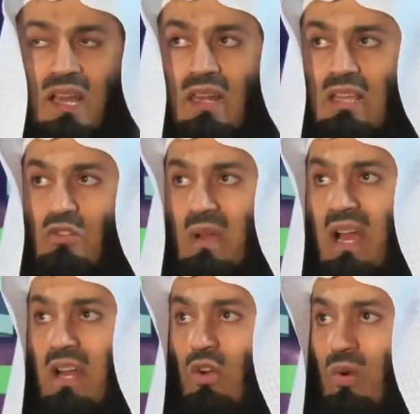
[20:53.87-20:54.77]
Allah
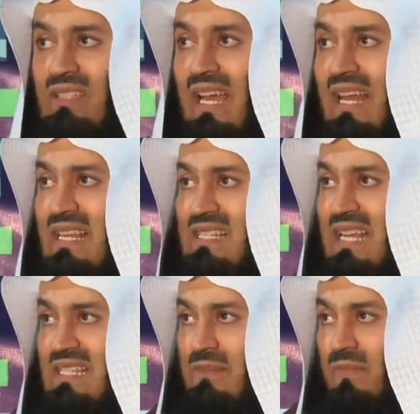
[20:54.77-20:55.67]
subhanahu wa ta'ala
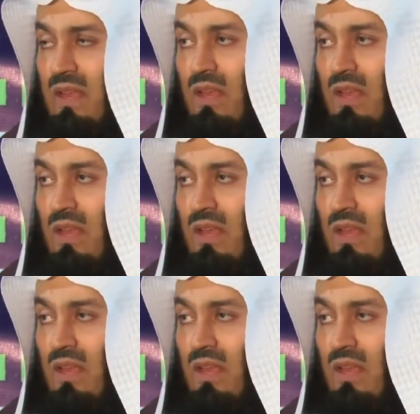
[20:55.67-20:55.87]
says,